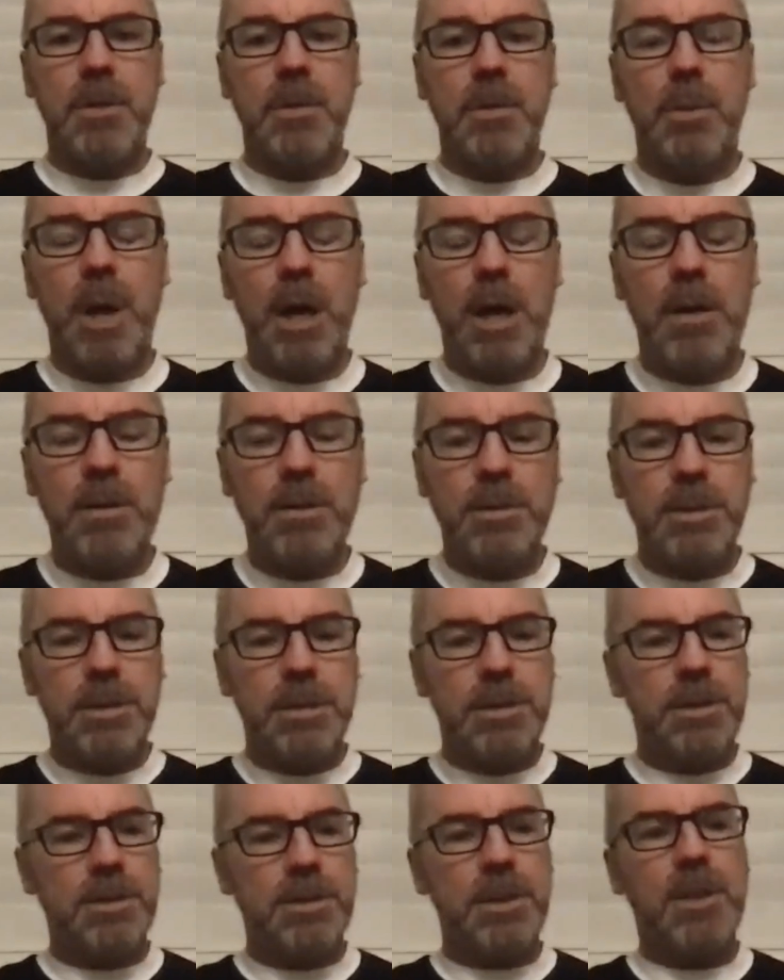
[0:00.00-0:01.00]
While
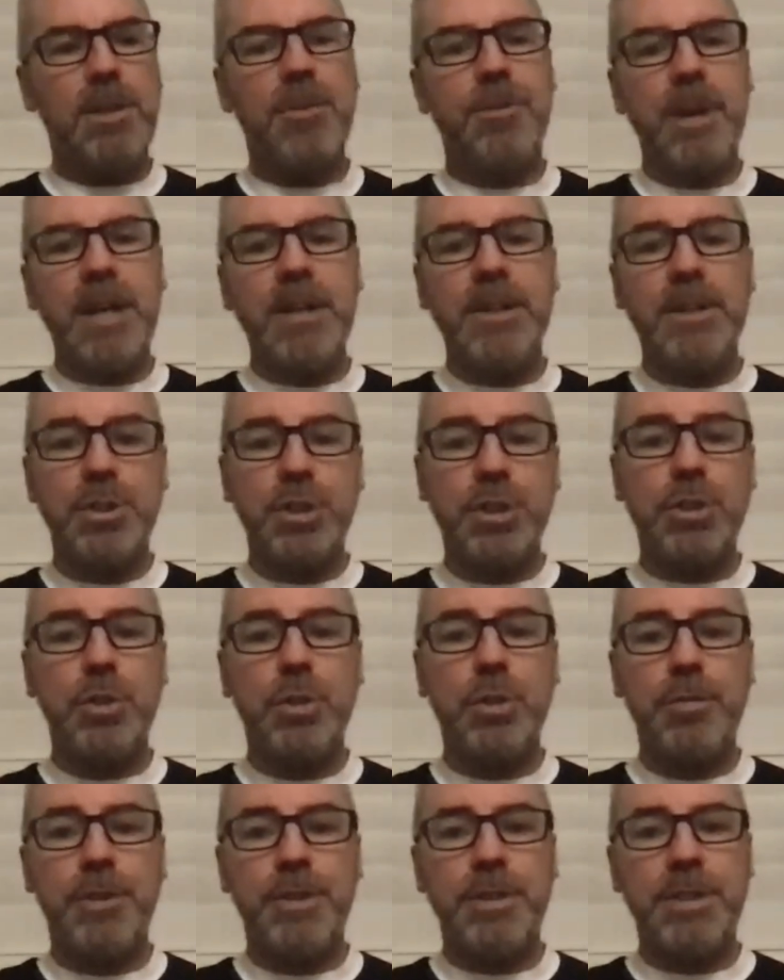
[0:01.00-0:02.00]
there's other riders just
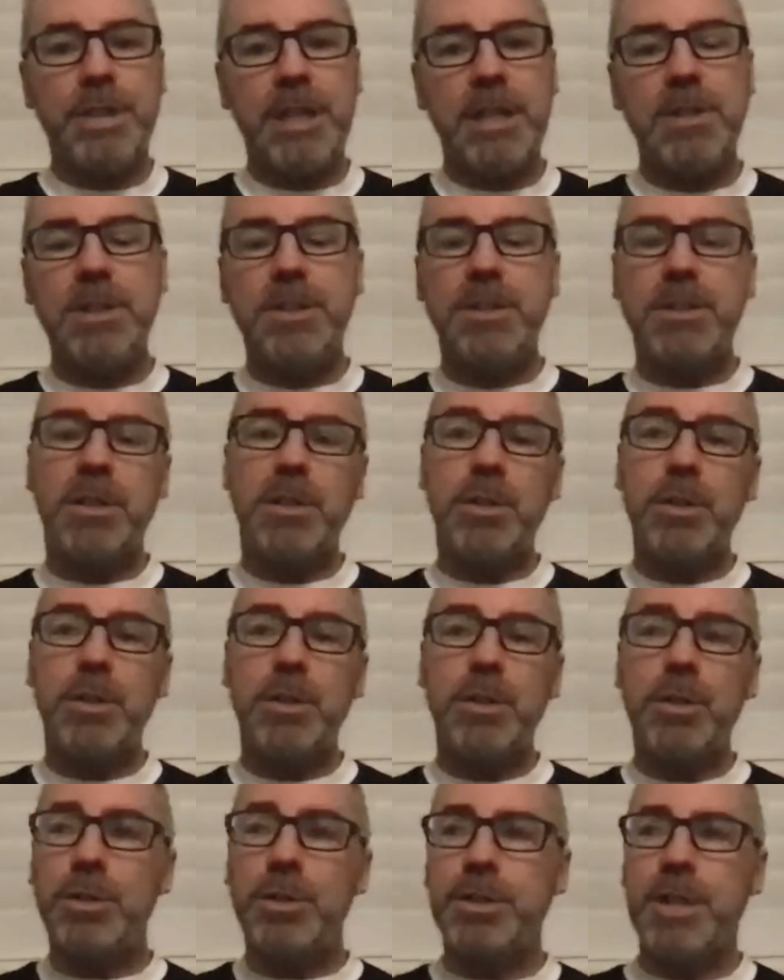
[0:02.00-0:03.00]
going for stages can
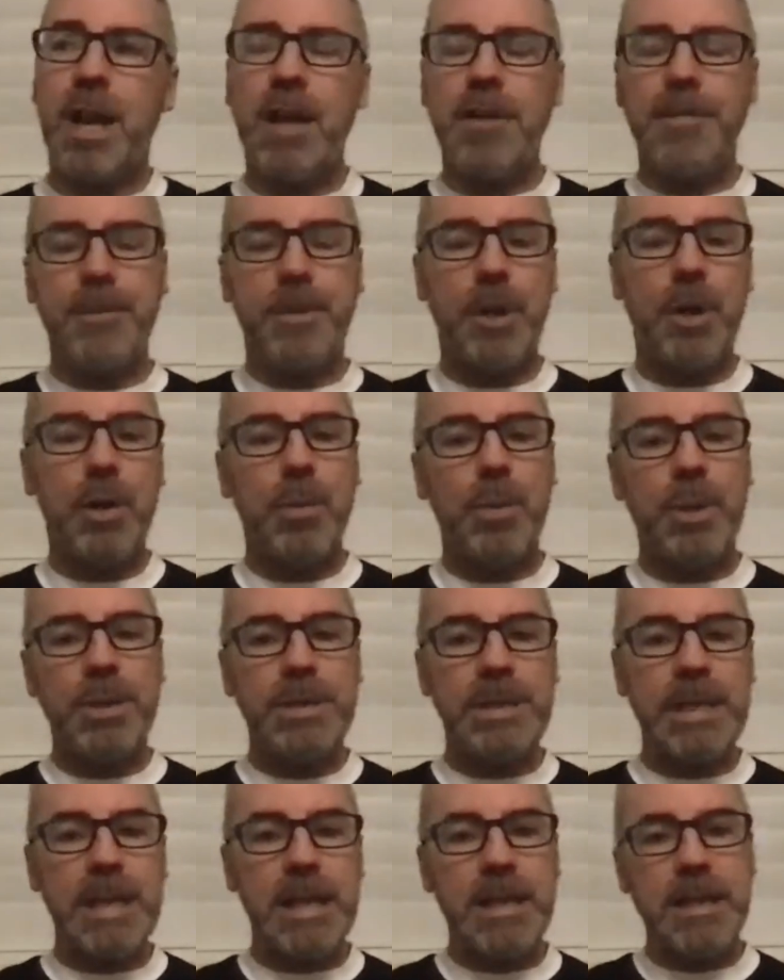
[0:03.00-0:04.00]
lose half an hour one
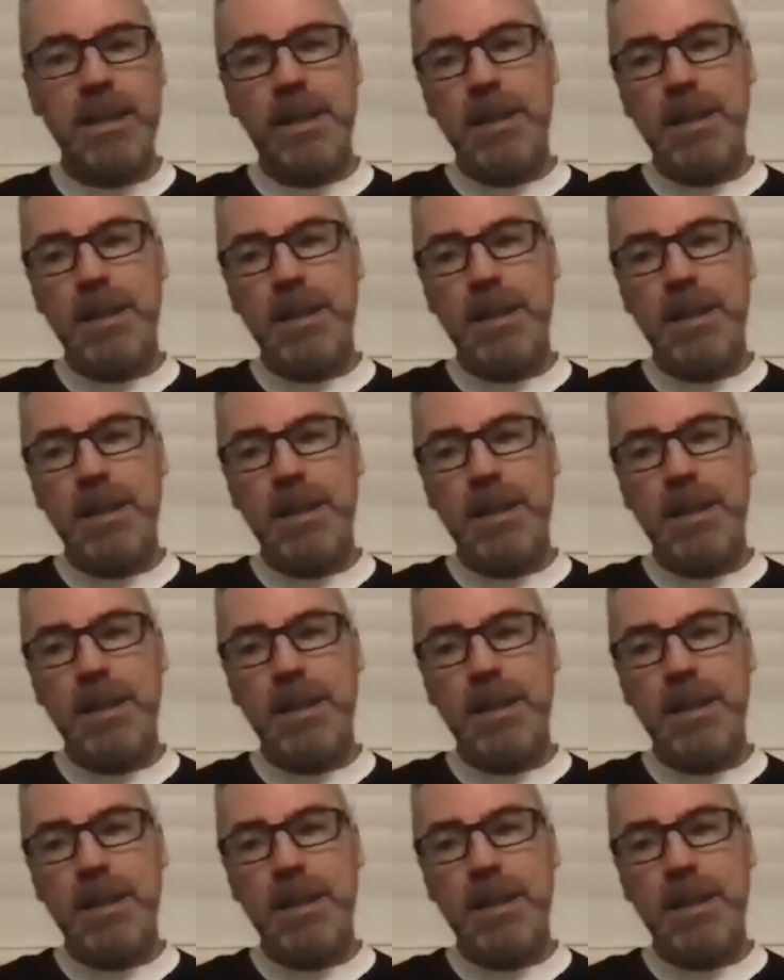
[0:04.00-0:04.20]
day